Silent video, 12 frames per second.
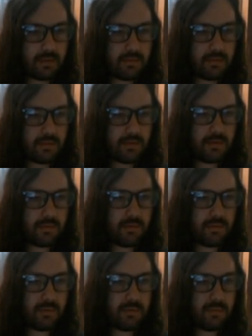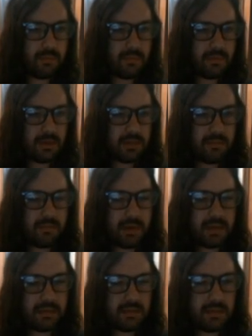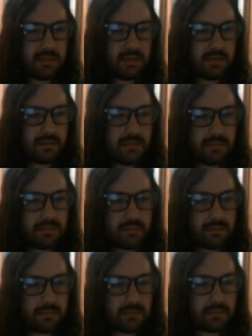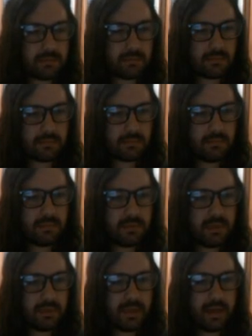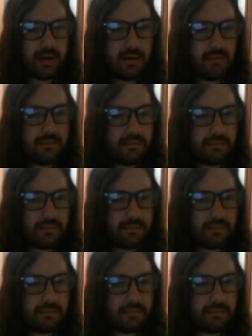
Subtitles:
So you will just paste it, put it there,